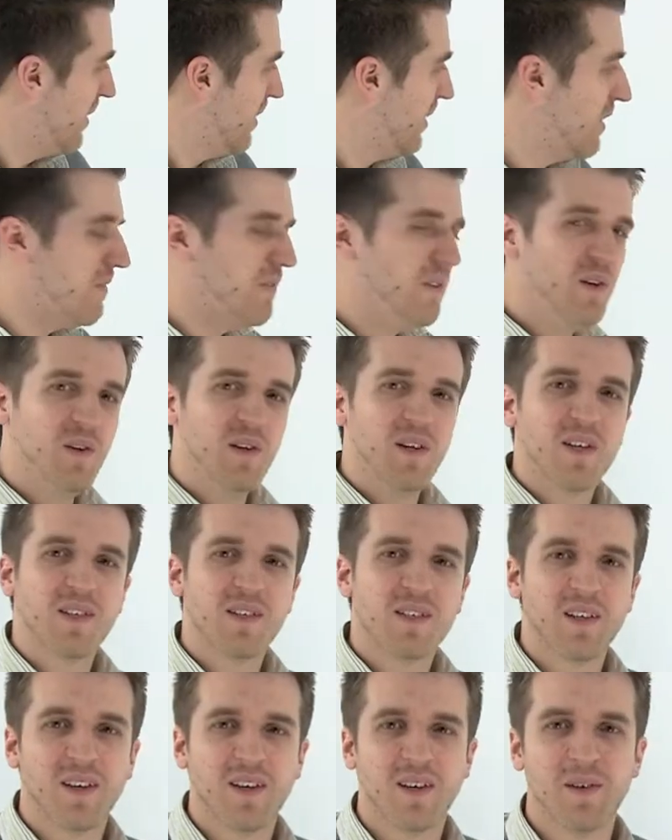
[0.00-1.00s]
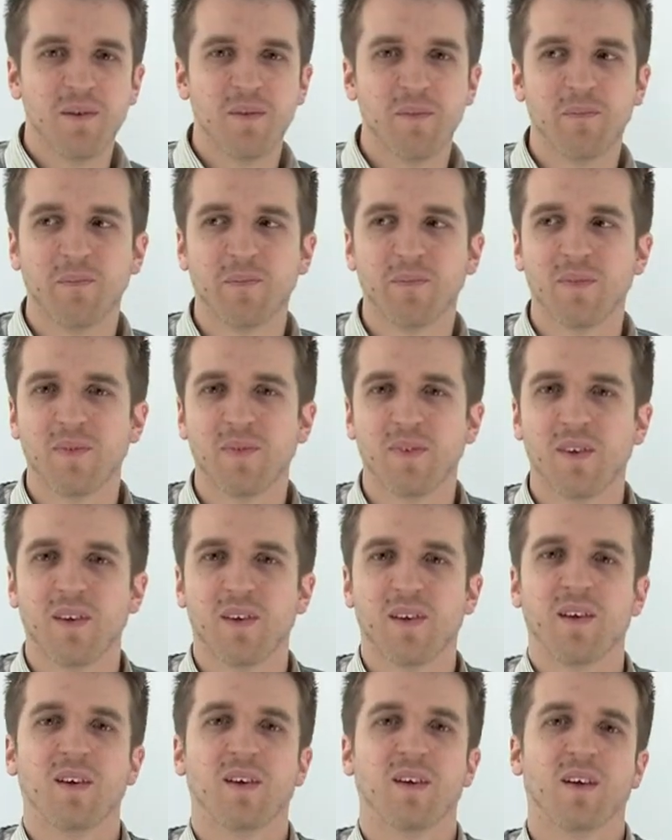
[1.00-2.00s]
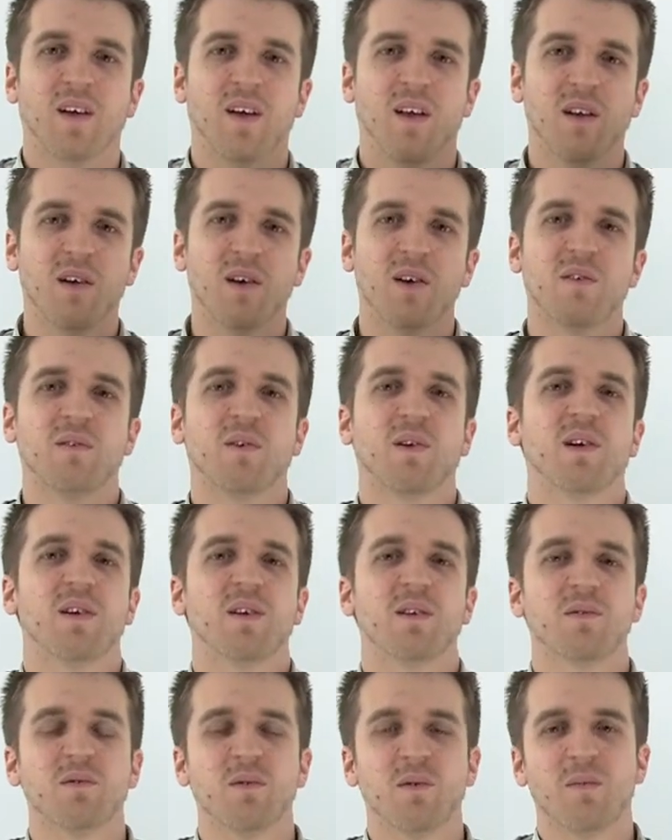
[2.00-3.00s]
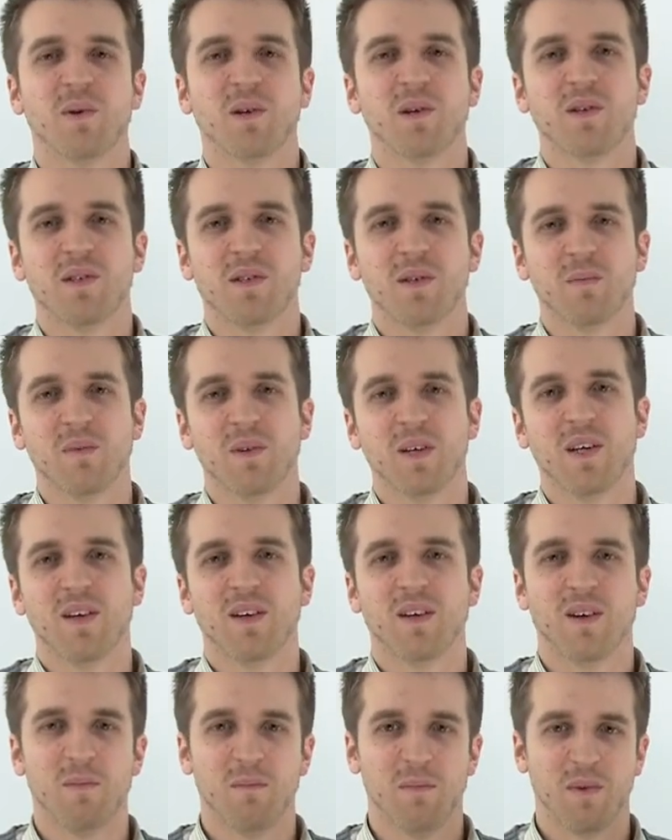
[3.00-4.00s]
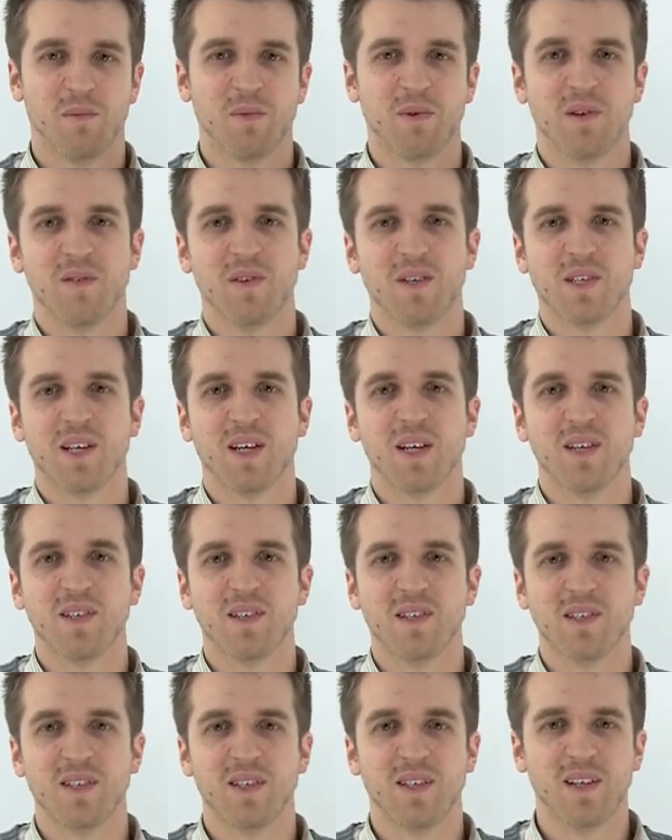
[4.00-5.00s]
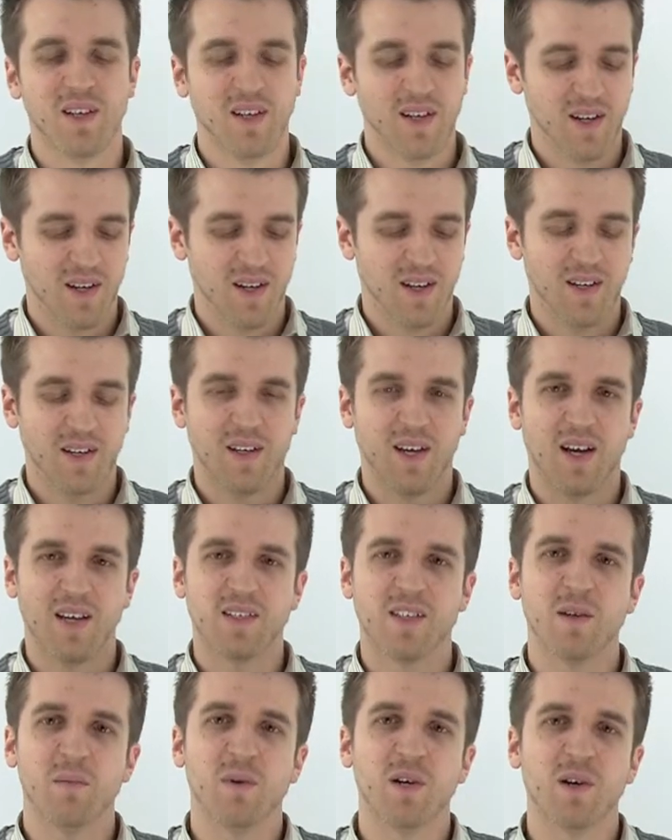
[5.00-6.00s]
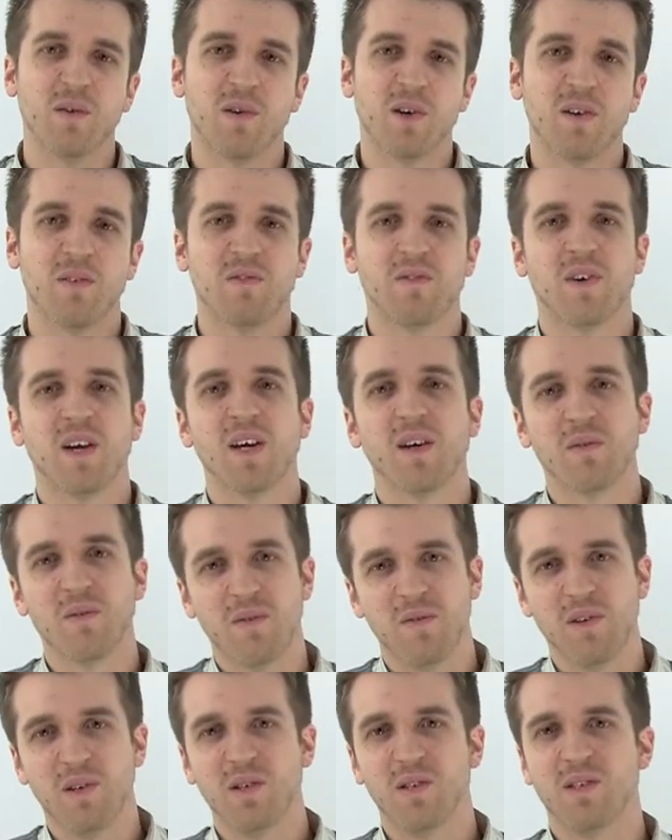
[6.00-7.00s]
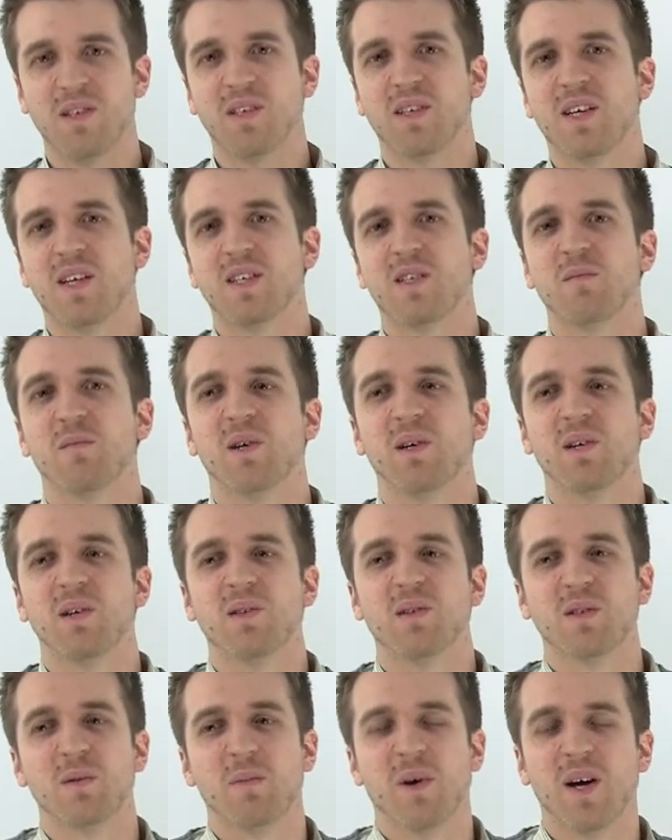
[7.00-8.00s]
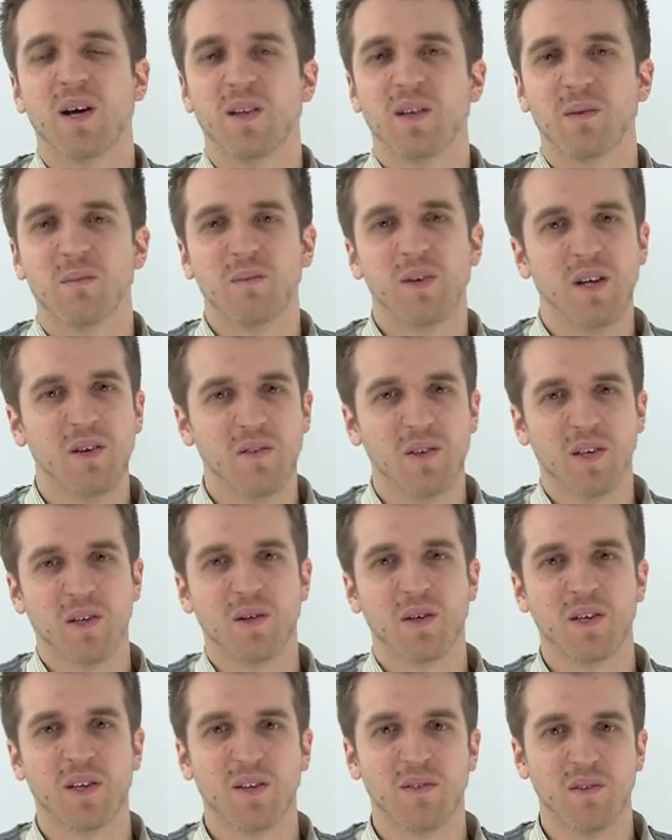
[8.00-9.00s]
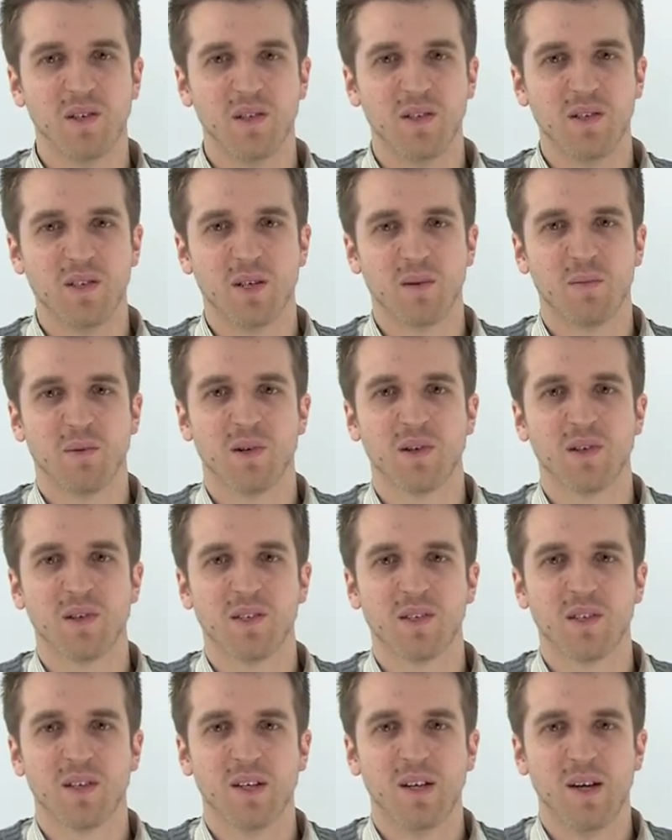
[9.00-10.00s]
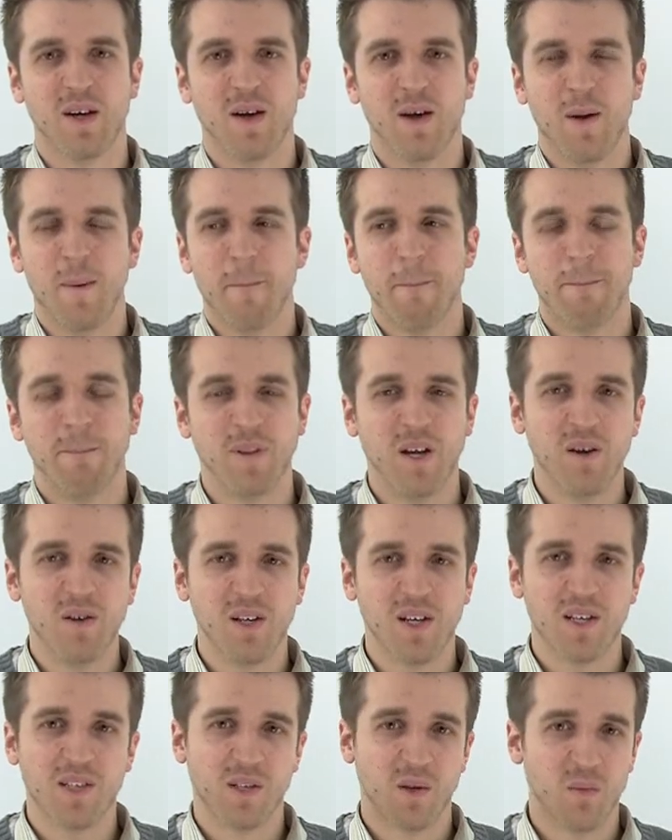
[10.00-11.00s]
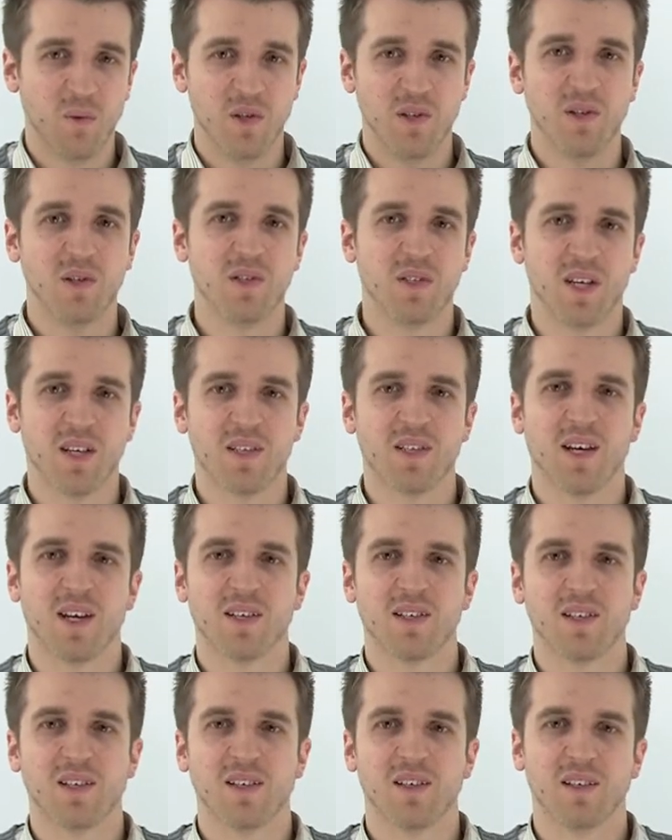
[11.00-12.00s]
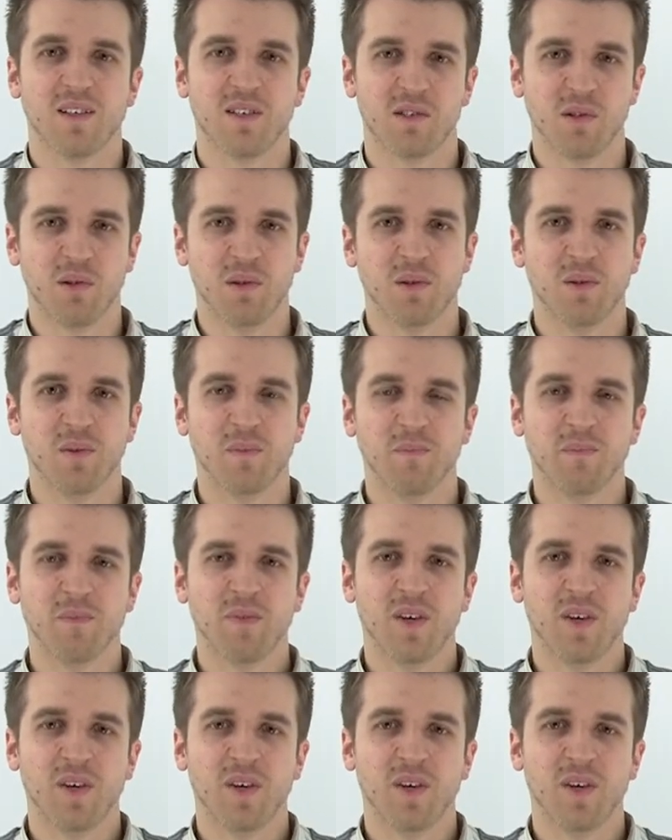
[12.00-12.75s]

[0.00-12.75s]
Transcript: A few years ago, a lot of clients were approaching me at my previous agency, asking me to write fake reviews and testimonials about them, even though I'd never used their product. Nowadays, I wouldn't use that tactic at all.